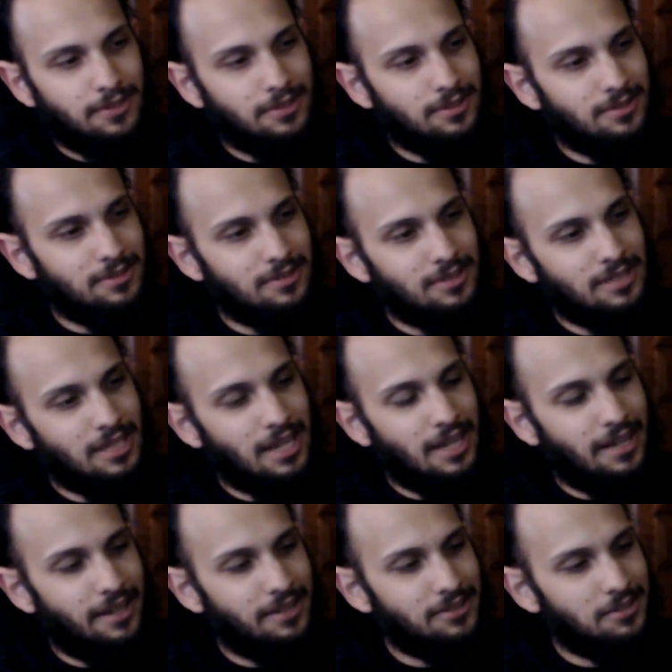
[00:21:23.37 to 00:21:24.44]

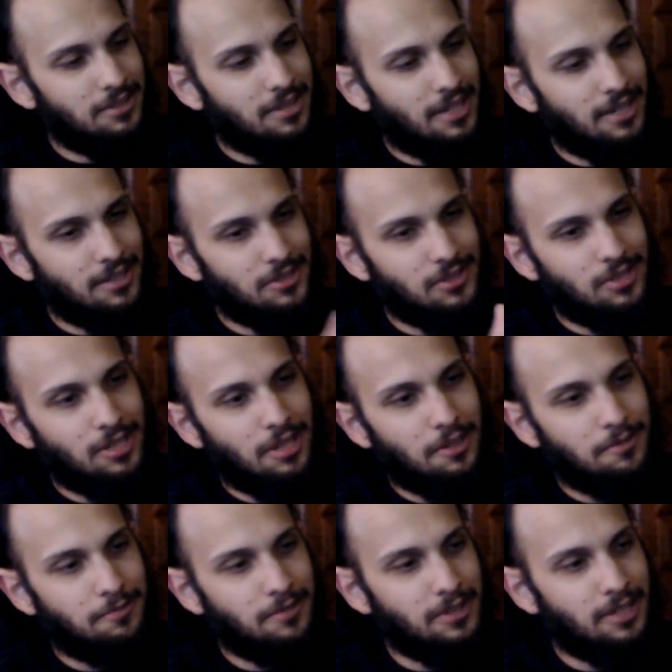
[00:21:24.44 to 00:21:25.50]
and stuff,